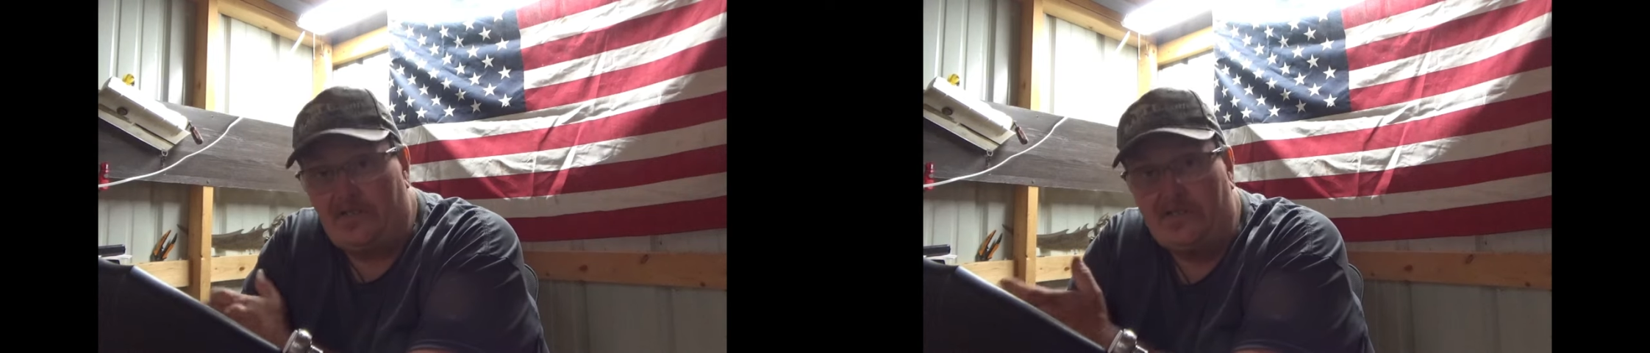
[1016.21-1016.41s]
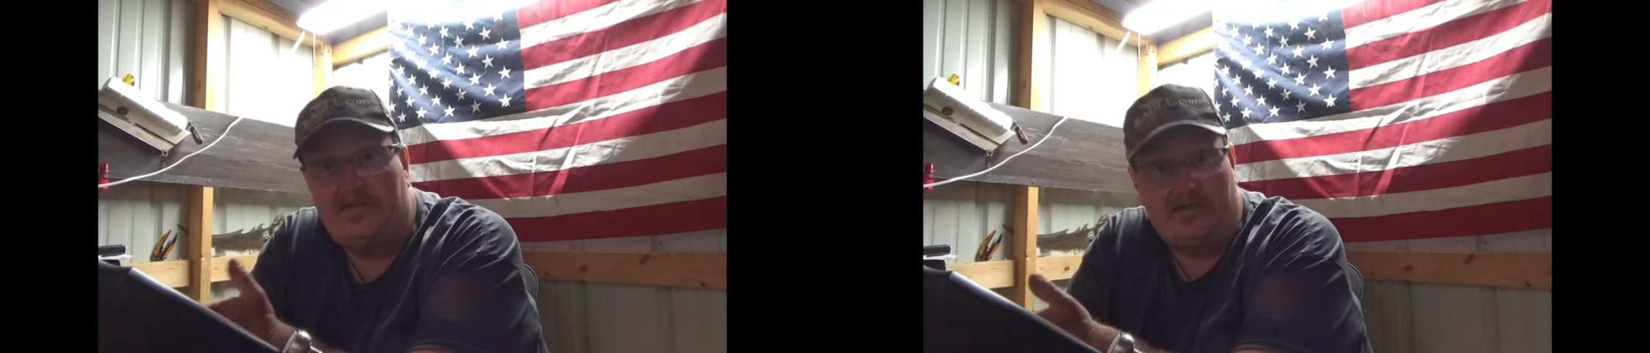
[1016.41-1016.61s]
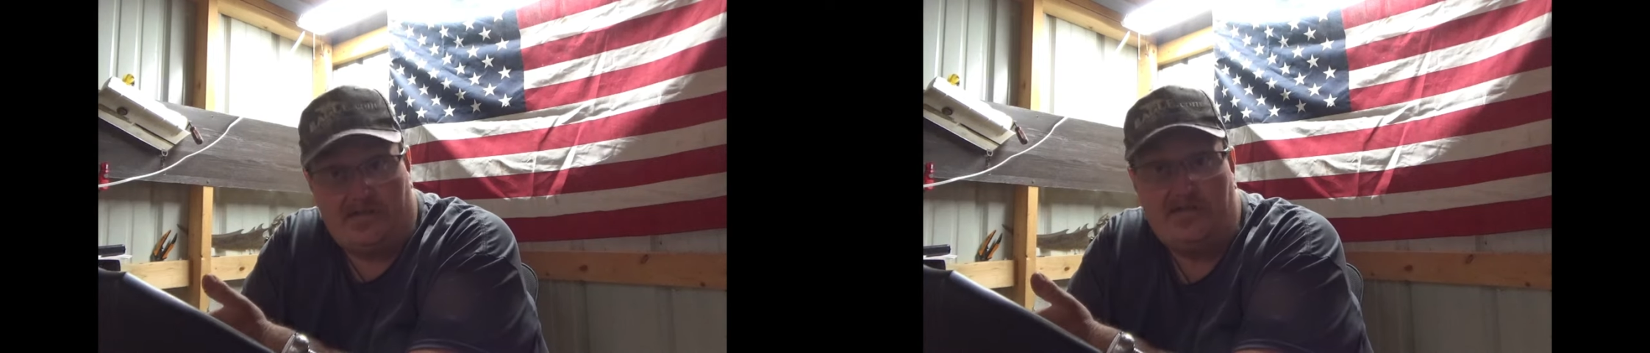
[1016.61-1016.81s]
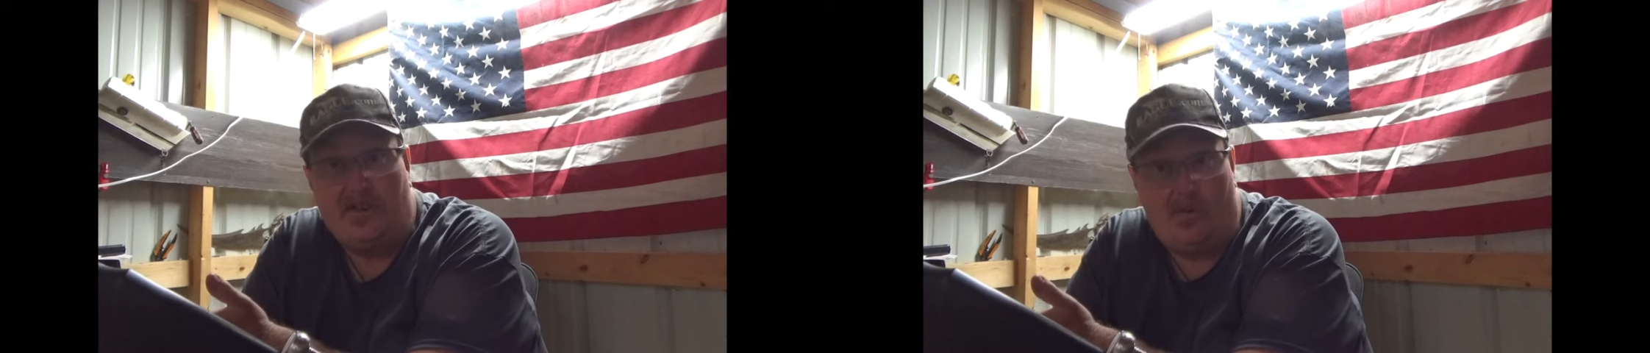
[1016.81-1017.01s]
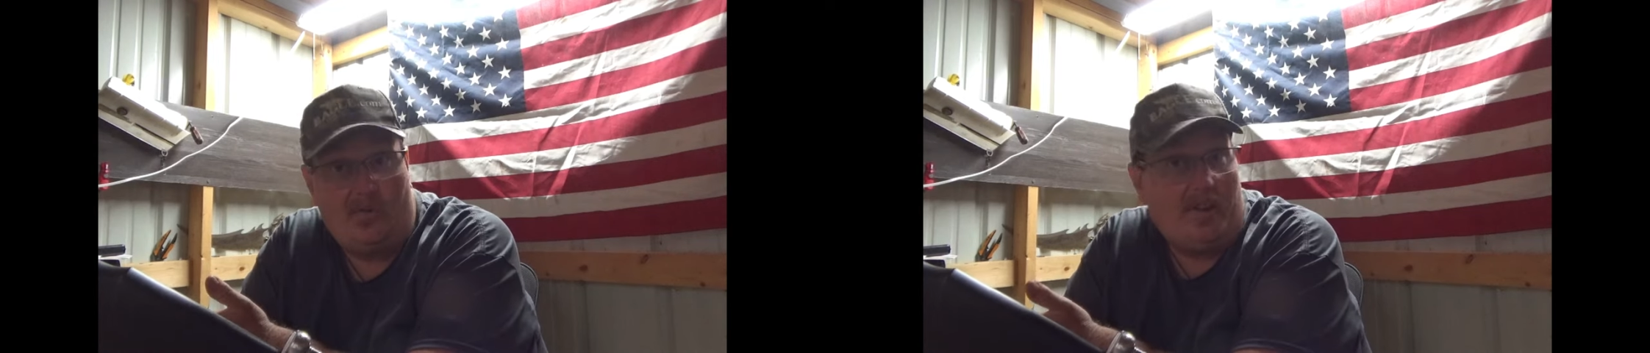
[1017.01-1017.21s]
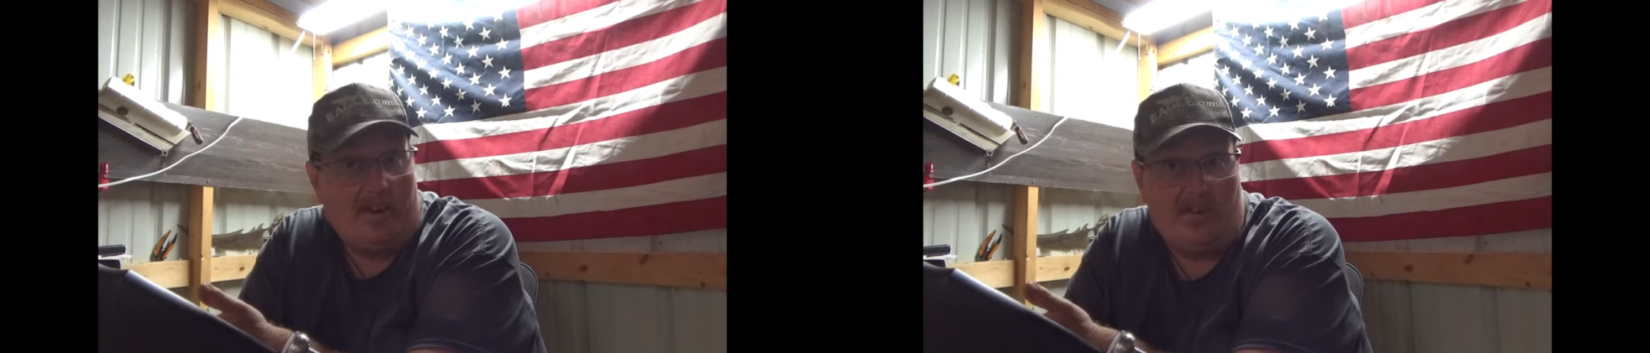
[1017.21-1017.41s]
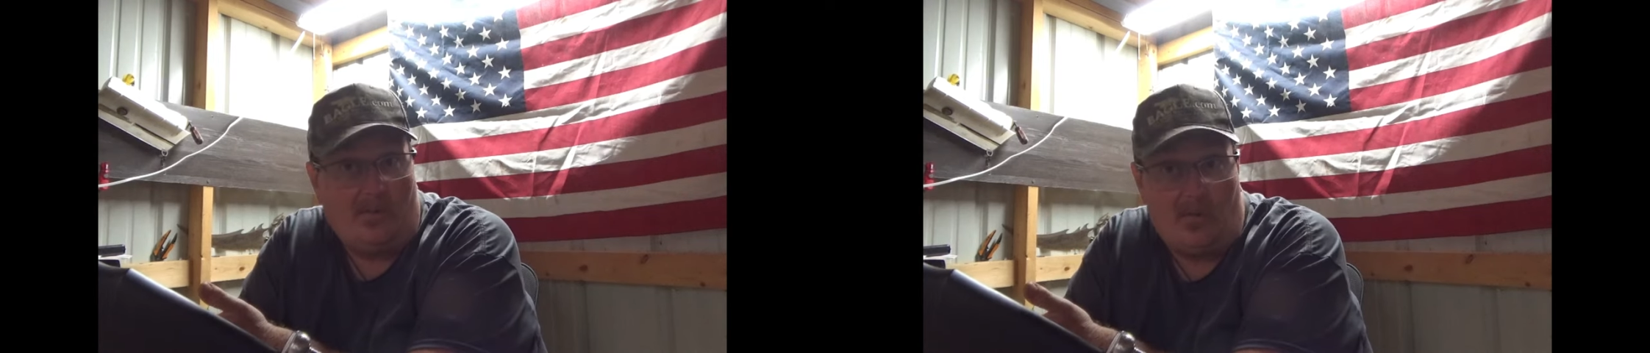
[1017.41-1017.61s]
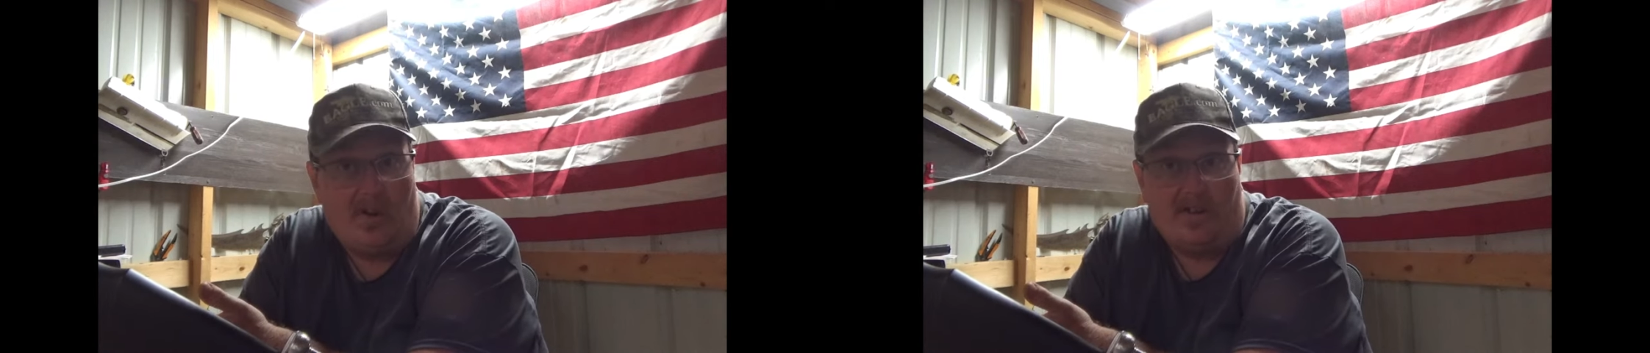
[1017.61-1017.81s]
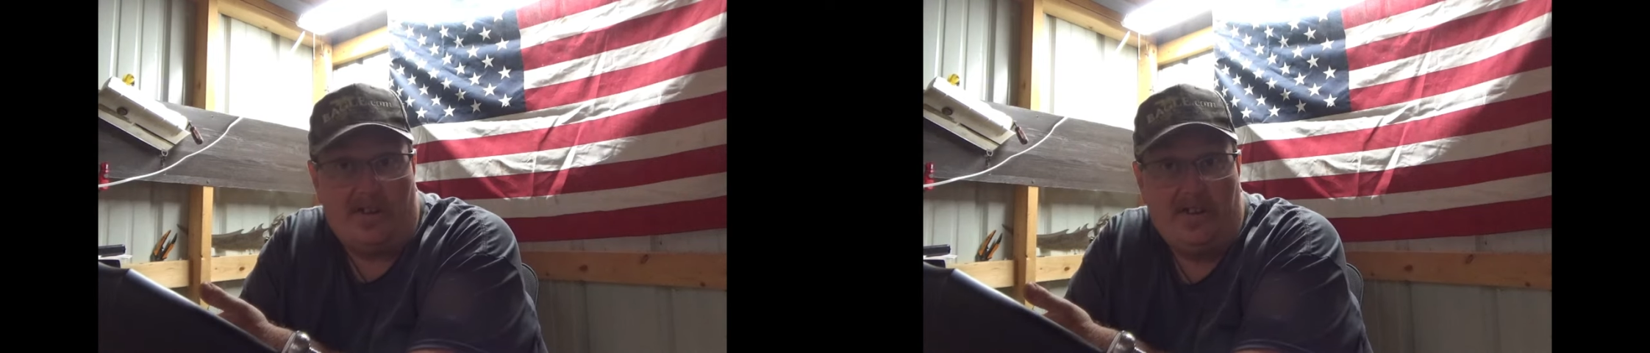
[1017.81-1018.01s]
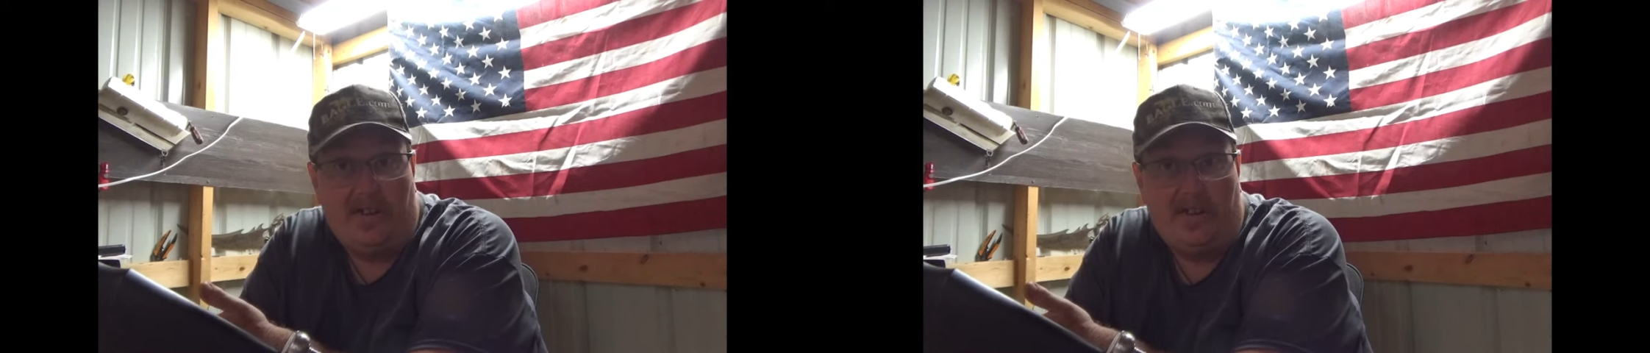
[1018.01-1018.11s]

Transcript: just to show that it'll work.